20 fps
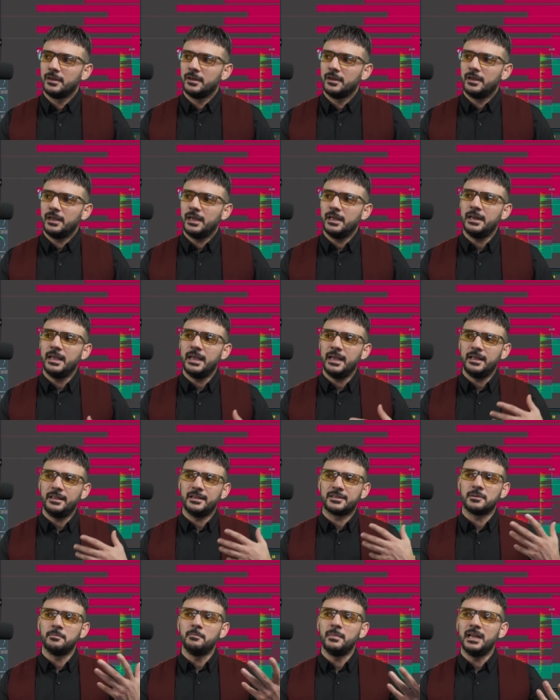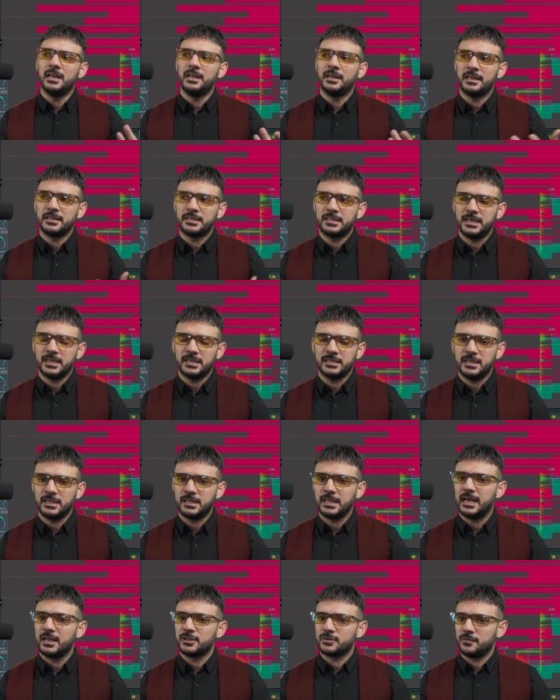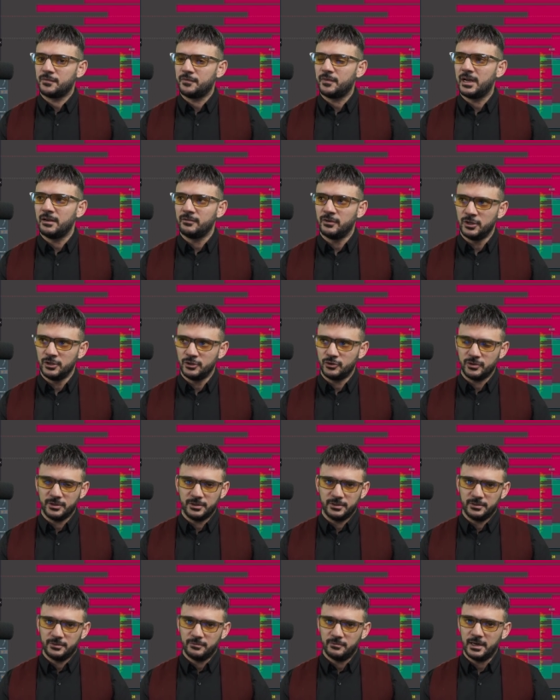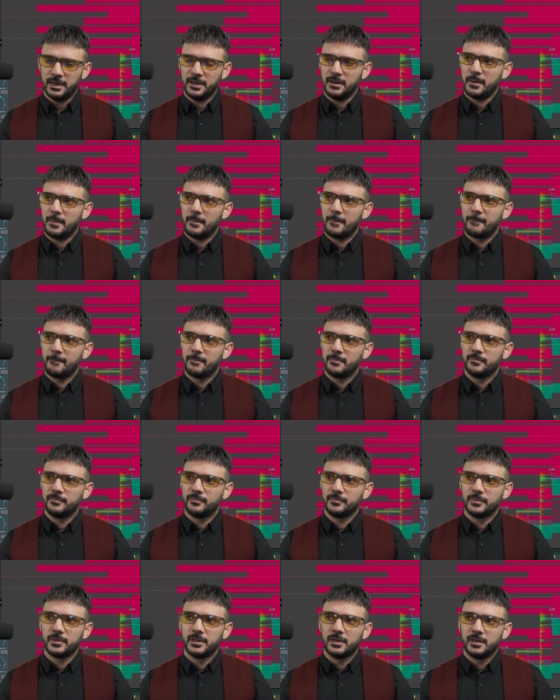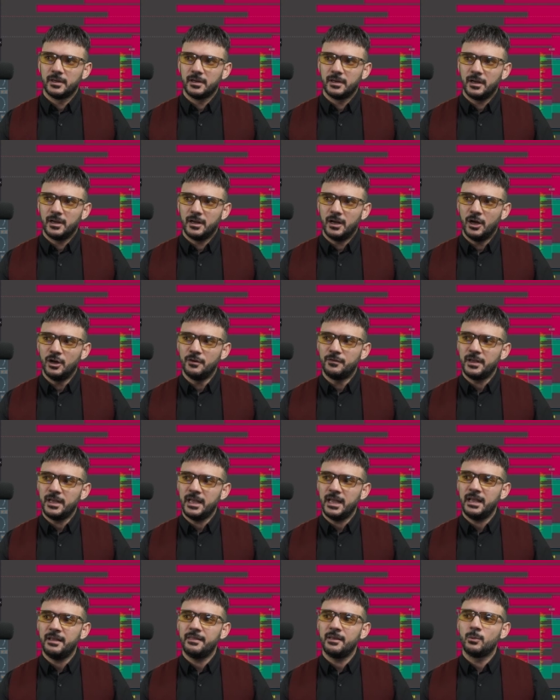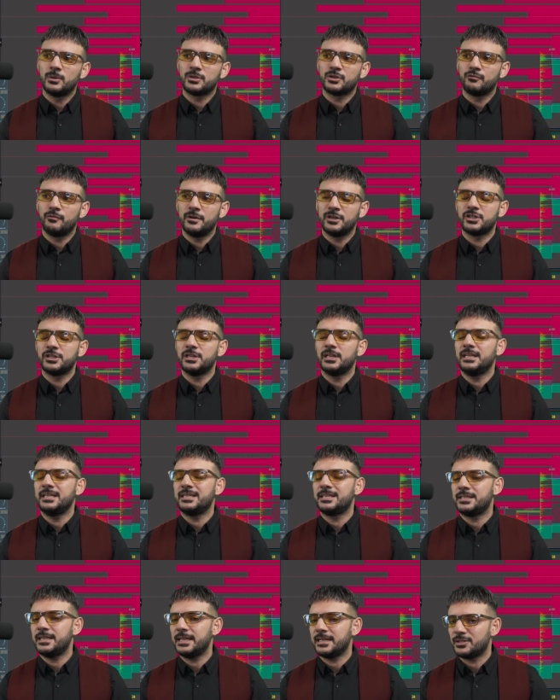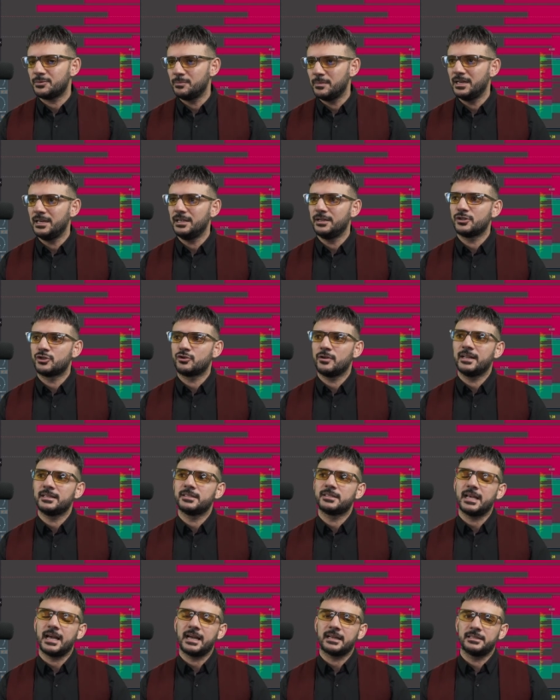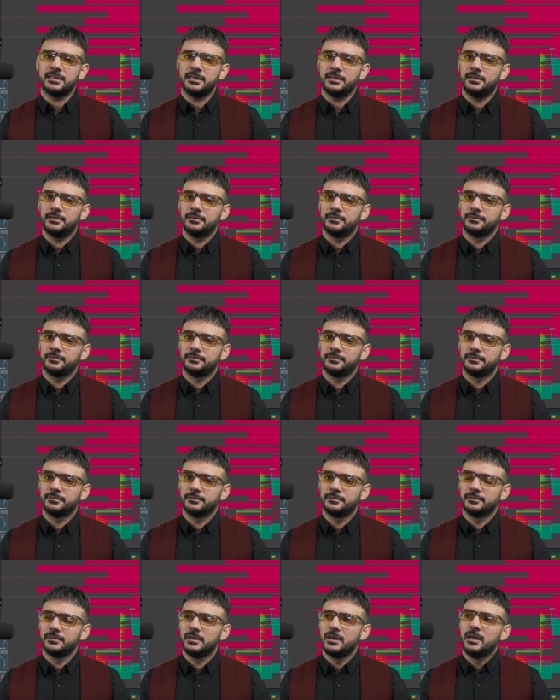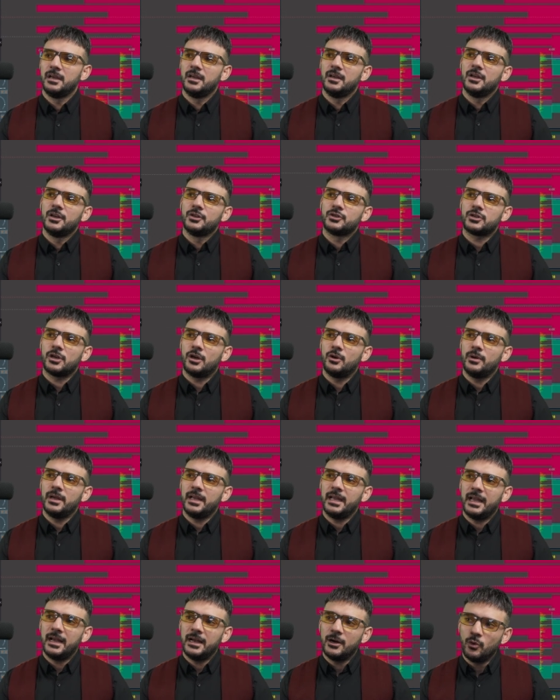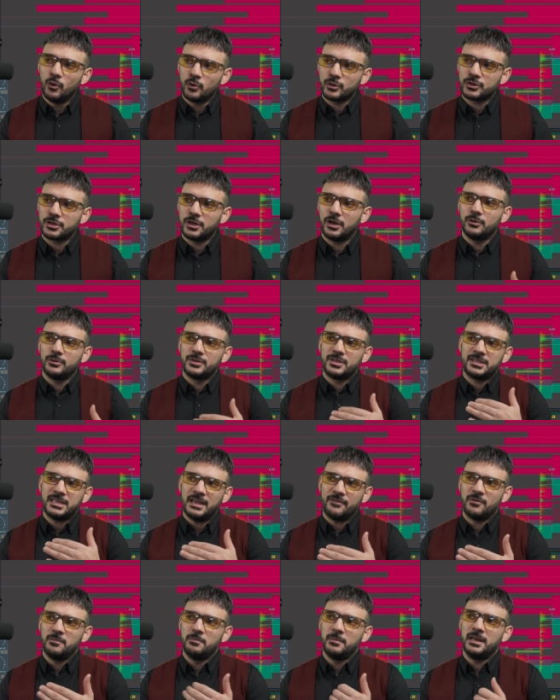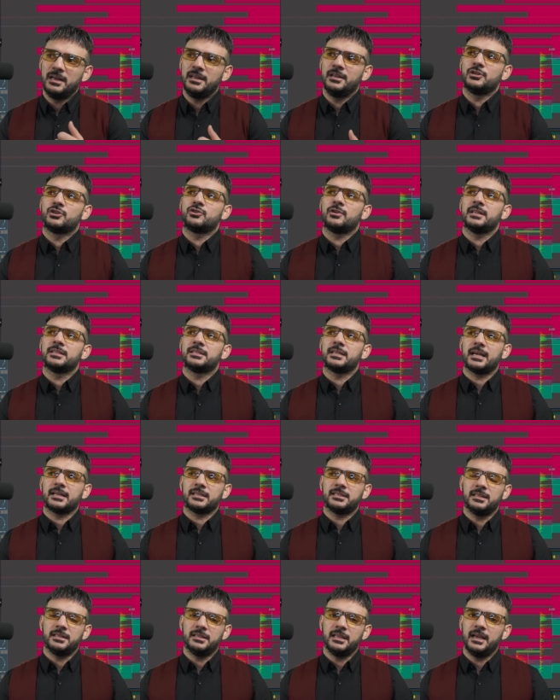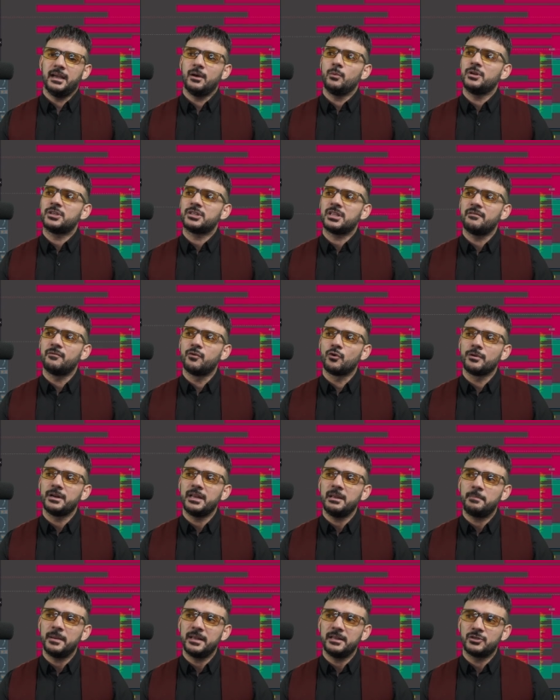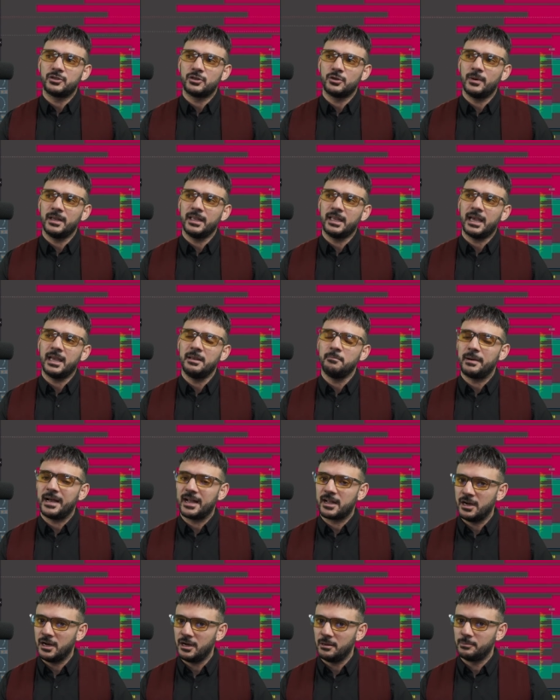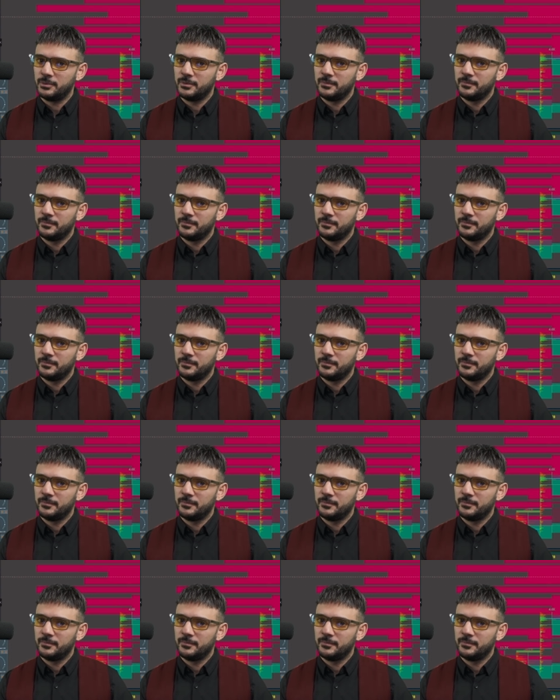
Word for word: in here, there's a million at 60,500, right? Over here, there was originally 6 million transacted. So also 7 million transacted there, which they've already been to and came back up.